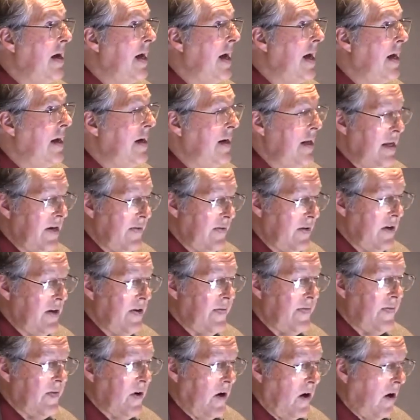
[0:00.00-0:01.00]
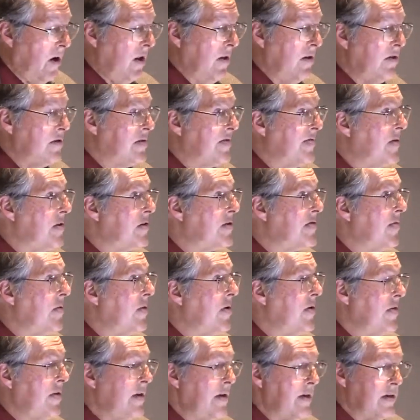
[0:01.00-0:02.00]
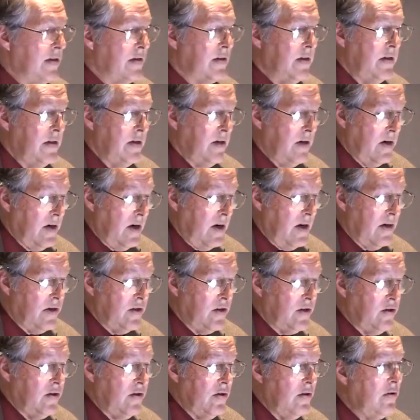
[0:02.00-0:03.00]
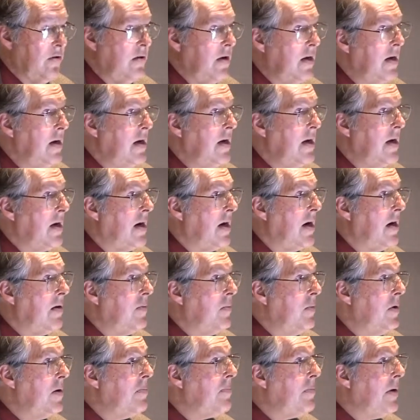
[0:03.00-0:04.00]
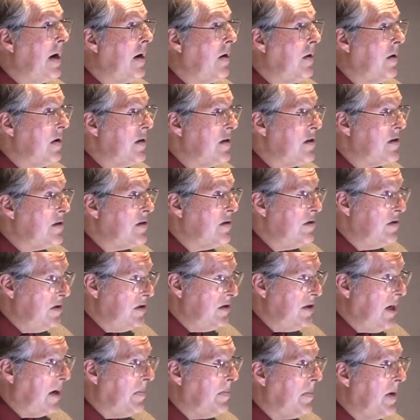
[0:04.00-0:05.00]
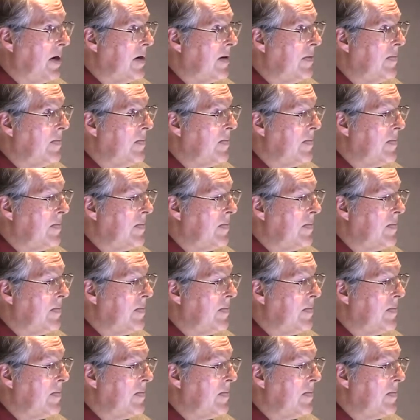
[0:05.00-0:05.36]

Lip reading: And even if all those first four things aren't true, we're powerless to stop it.